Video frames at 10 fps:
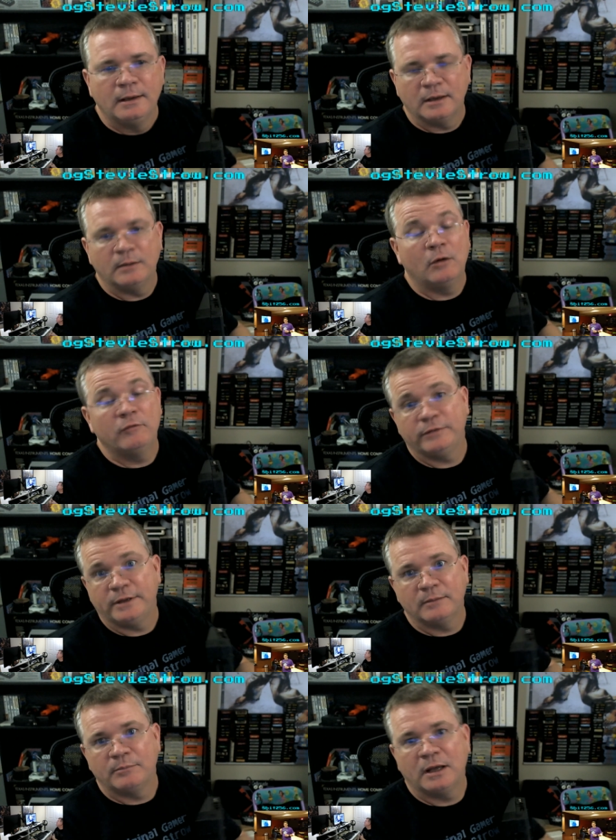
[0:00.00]
hopefully
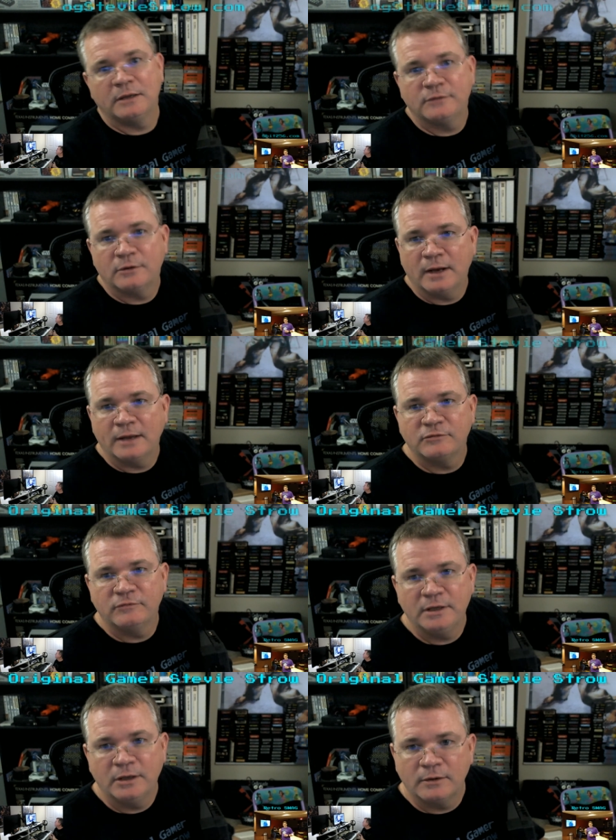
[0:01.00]
composite or
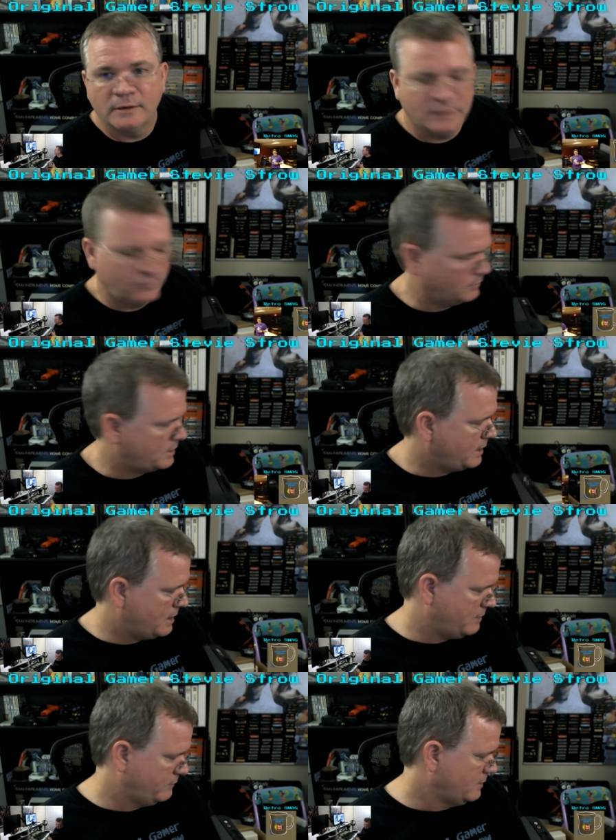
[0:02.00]
S-Video, because that's what I
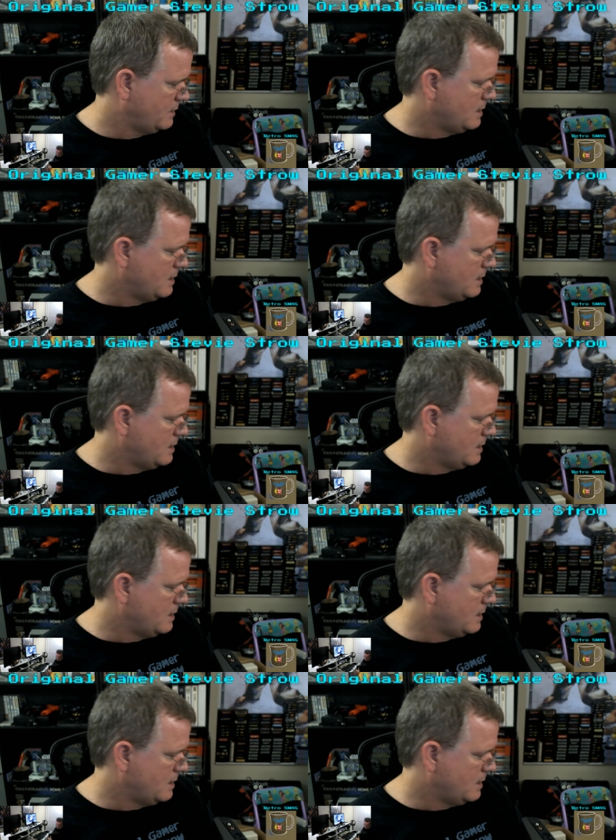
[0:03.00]
have.